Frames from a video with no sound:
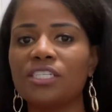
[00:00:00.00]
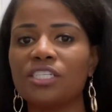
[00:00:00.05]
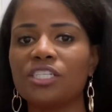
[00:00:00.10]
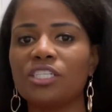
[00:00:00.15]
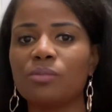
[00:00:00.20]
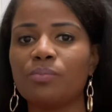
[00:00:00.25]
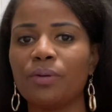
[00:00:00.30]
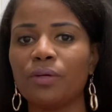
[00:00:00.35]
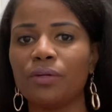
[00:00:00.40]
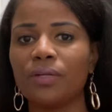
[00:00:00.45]

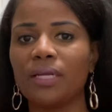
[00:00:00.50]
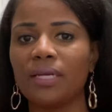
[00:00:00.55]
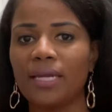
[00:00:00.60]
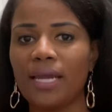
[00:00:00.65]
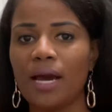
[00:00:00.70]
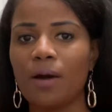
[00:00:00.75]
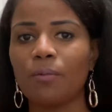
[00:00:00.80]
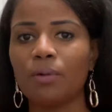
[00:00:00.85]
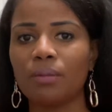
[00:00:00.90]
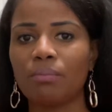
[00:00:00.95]
she's building
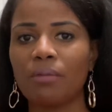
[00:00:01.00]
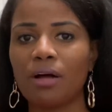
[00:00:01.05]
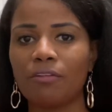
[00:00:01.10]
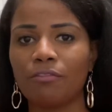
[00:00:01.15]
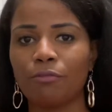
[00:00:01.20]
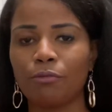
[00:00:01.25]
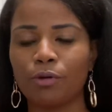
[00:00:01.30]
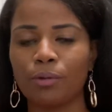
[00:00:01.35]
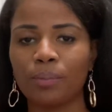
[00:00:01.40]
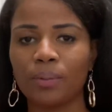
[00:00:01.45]
now with my
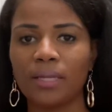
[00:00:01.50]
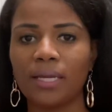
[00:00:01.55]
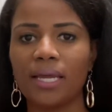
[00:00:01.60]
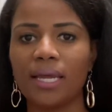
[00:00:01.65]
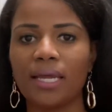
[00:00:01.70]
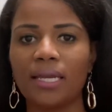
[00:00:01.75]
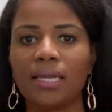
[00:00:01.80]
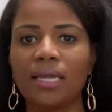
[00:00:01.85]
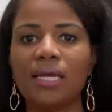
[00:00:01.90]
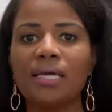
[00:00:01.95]
floor
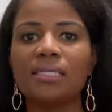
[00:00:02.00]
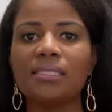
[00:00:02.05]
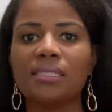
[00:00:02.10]
plan